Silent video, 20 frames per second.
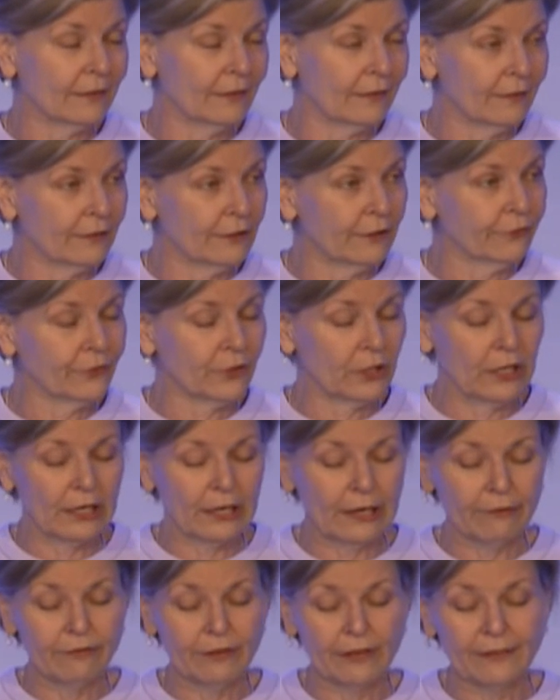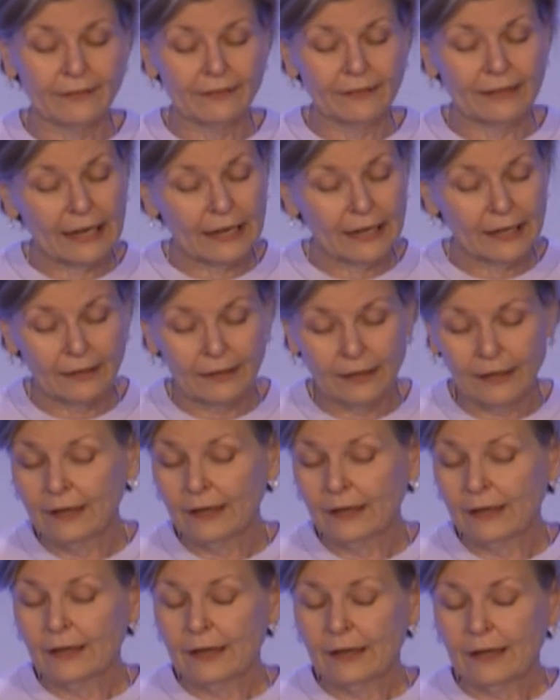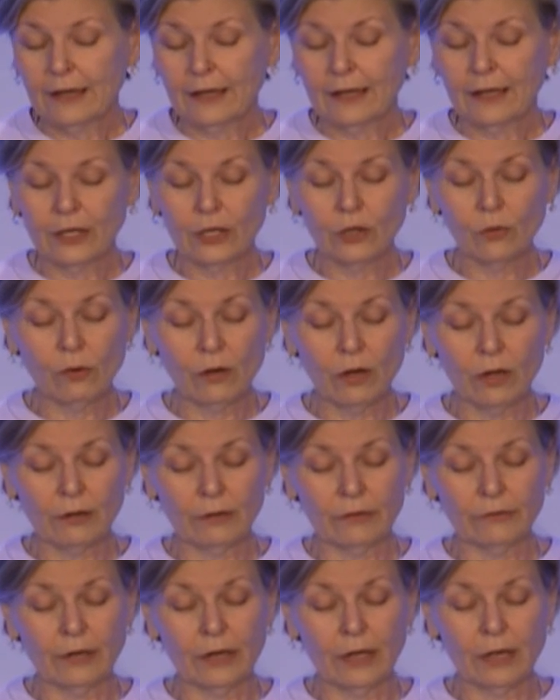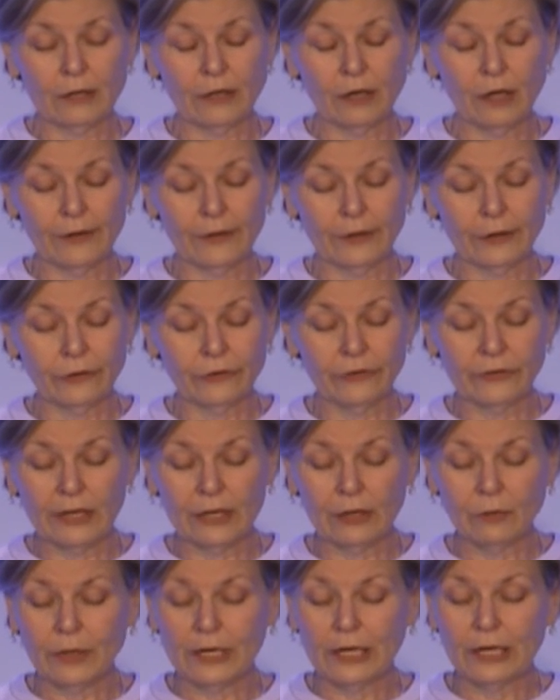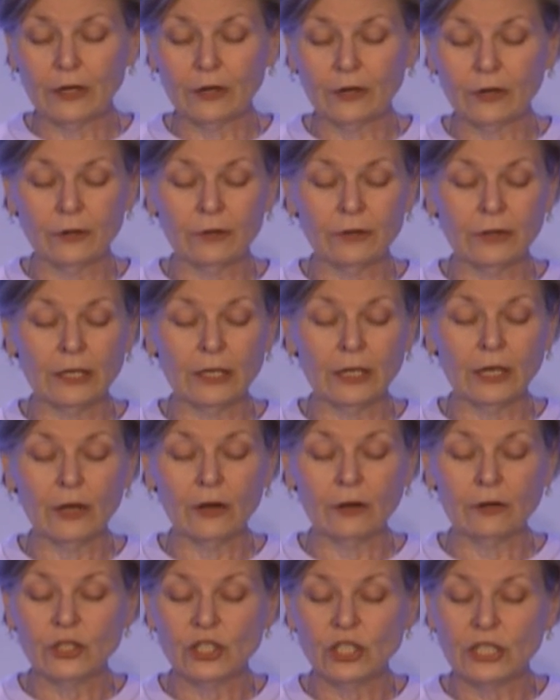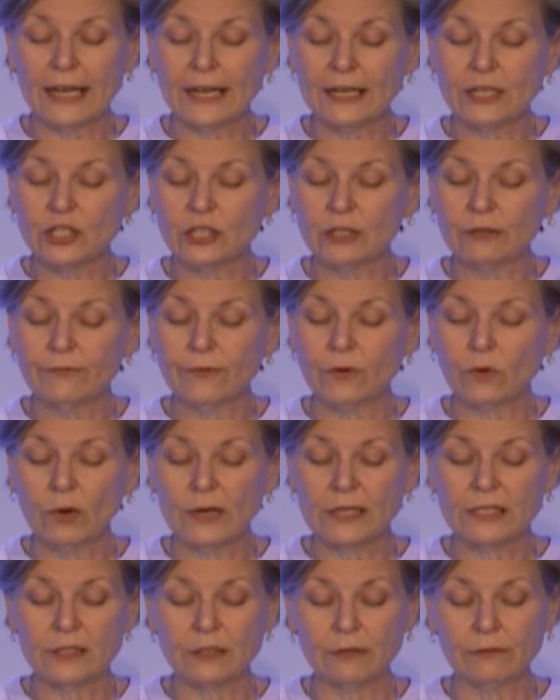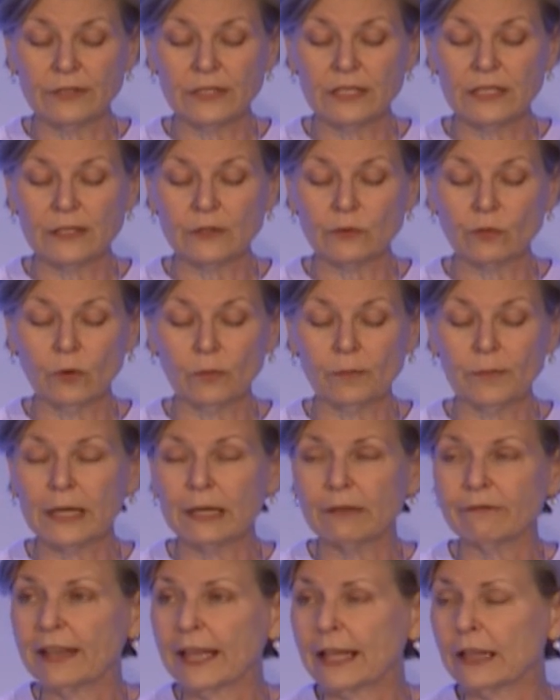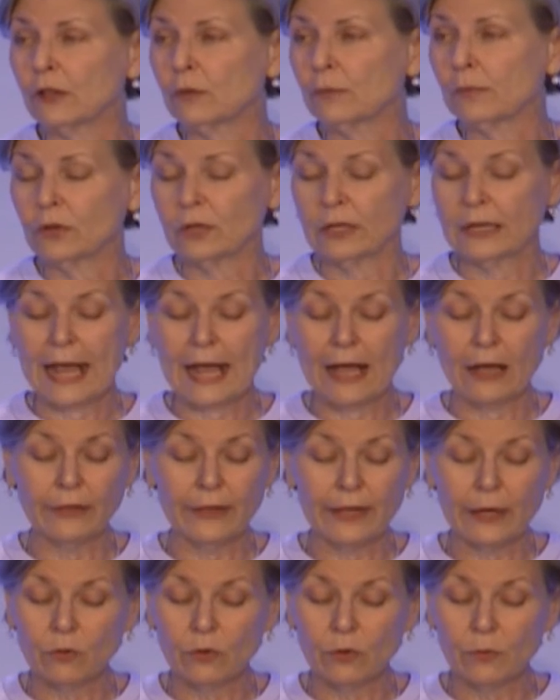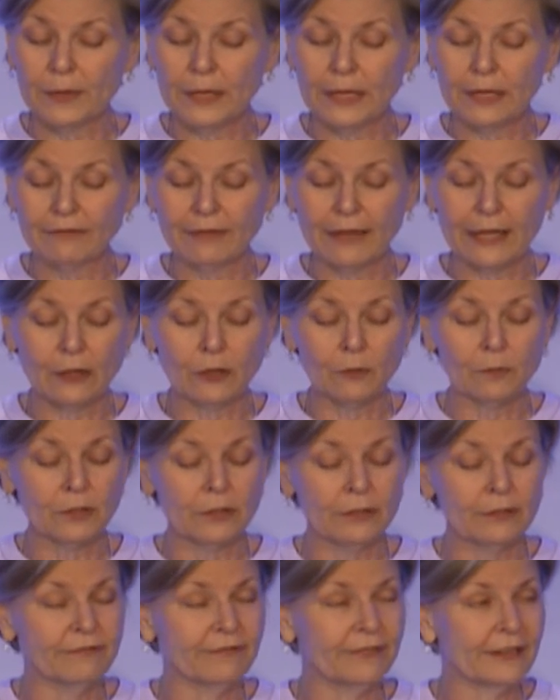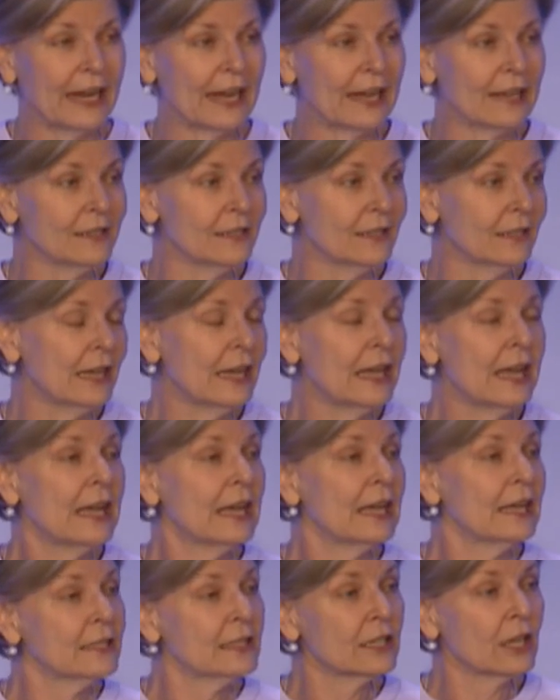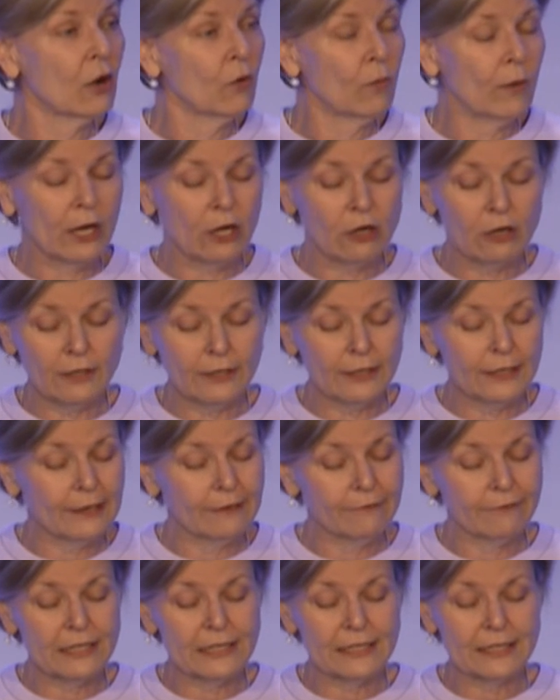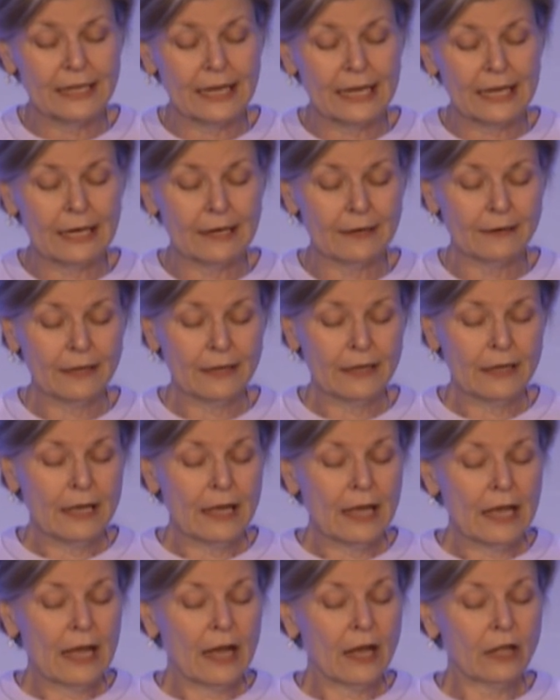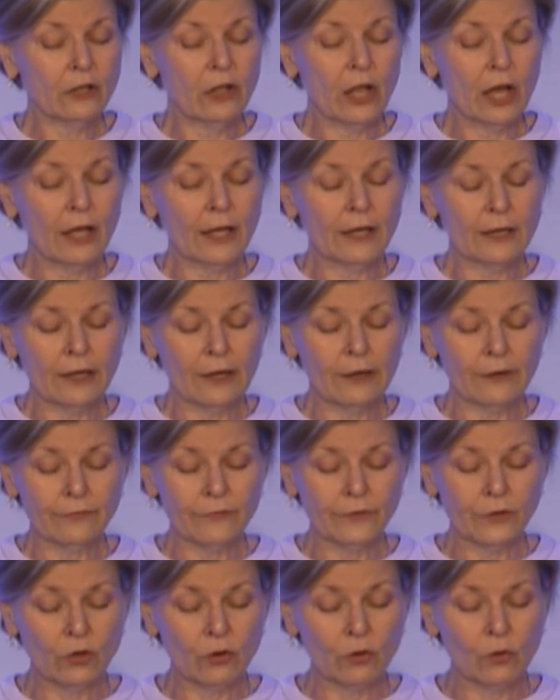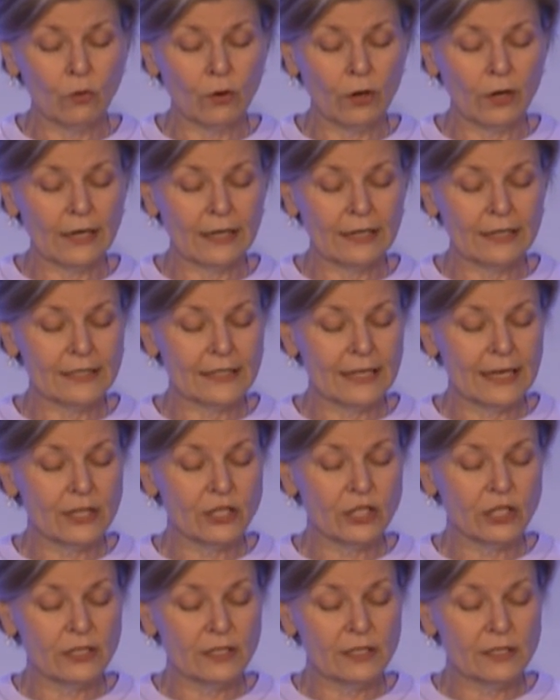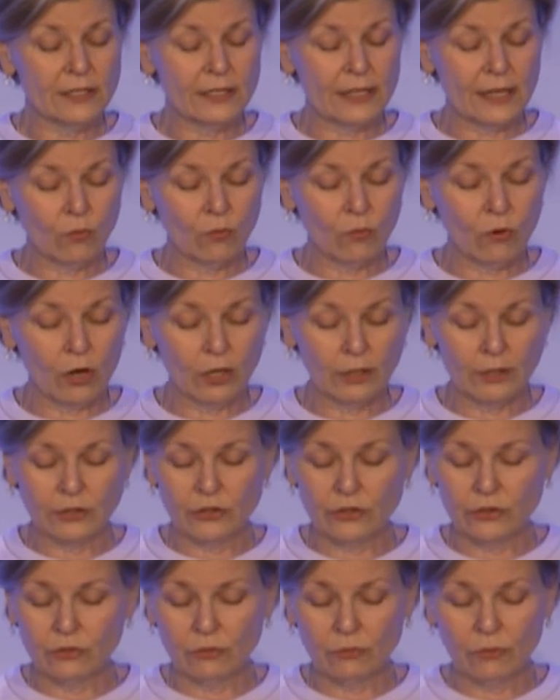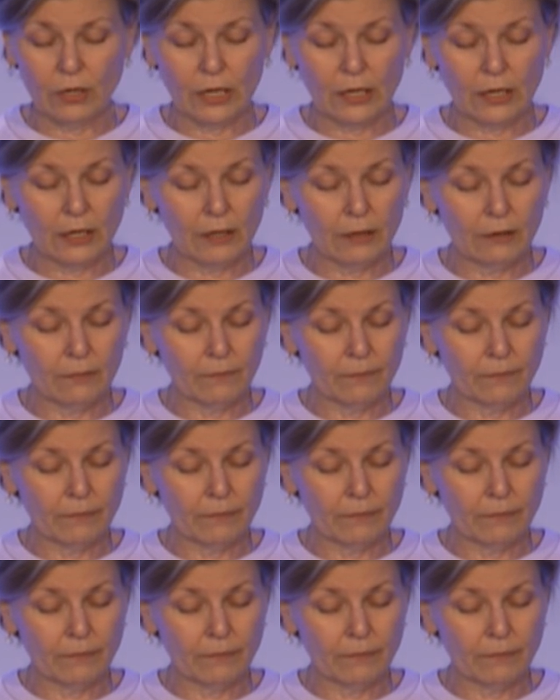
It's different in every state. You are not news to anyone here. The negotiation for what services will be available and how they will be available and financed is going on in every state. A lot of your organizations that want to